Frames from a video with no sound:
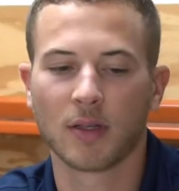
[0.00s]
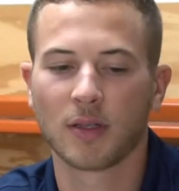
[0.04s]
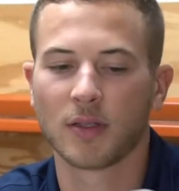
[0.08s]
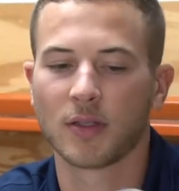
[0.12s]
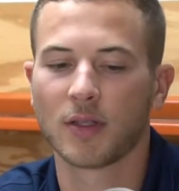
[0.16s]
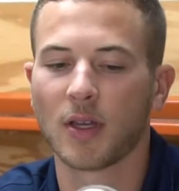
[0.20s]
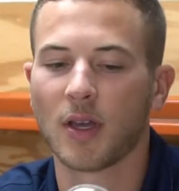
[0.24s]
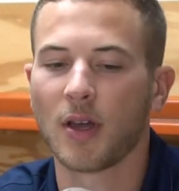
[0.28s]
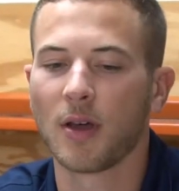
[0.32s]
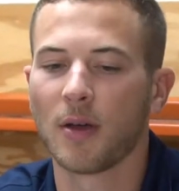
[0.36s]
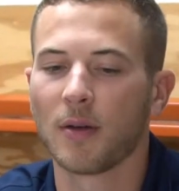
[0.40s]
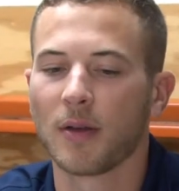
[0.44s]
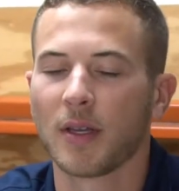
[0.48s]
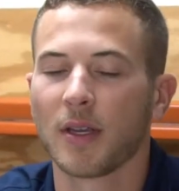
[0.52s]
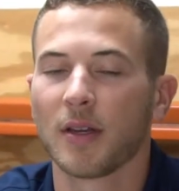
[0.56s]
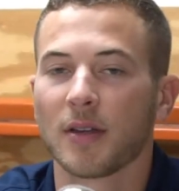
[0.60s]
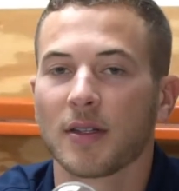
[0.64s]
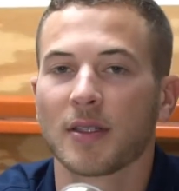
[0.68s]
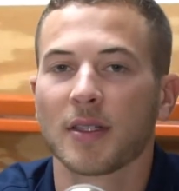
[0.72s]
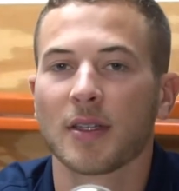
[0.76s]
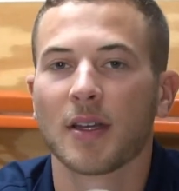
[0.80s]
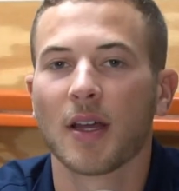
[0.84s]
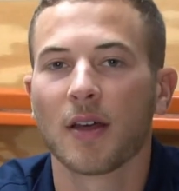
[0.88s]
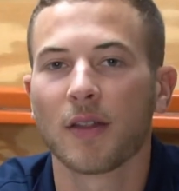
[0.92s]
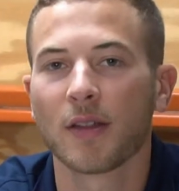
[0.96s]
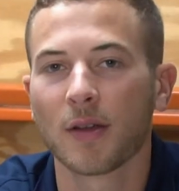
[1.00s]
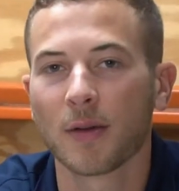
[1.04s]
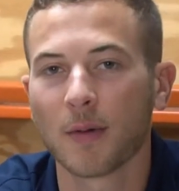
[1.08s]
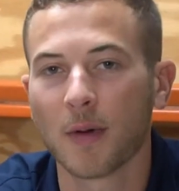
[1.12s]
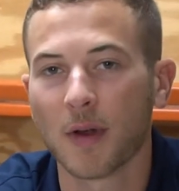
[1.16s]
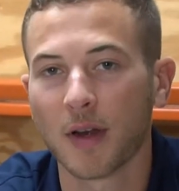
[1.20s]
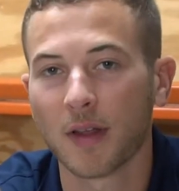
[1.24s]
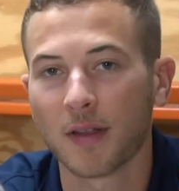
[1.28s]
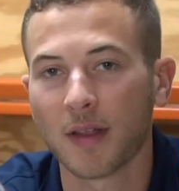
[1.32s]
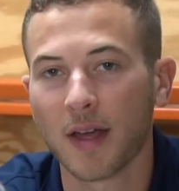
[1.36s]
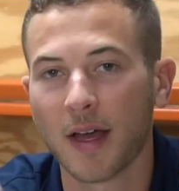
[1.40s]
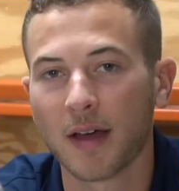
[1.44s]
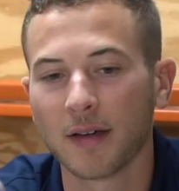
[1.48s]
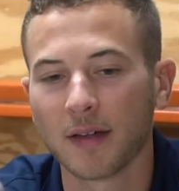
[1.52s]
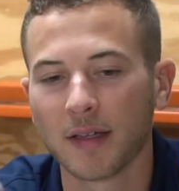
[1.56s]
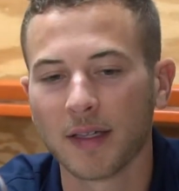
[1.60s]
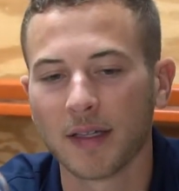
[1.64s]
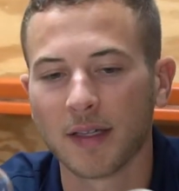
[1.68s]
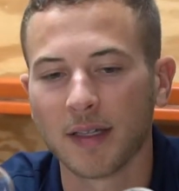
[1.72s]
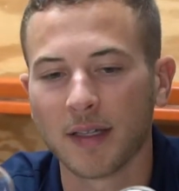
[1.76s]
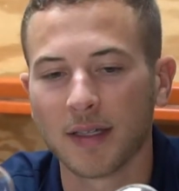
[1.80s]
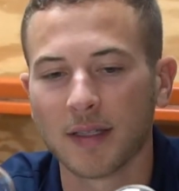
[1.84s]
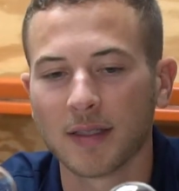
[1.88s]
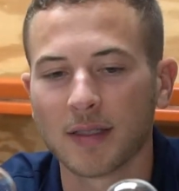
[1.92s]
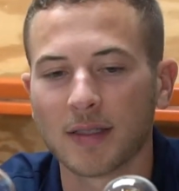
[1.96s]
So here's another one of the
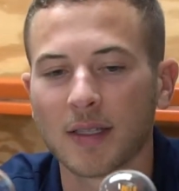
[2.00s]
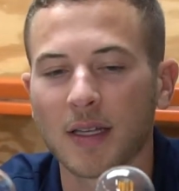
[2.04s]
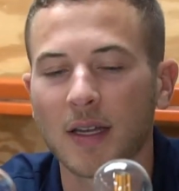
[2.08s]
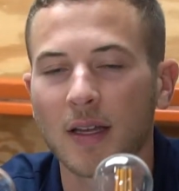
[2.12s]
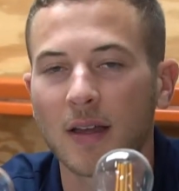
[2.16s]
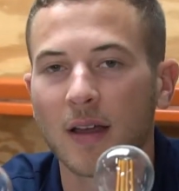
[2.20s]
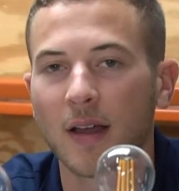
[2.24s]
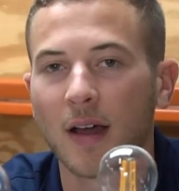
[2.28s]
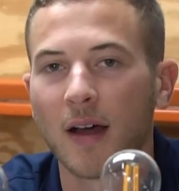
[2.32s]
LEDs.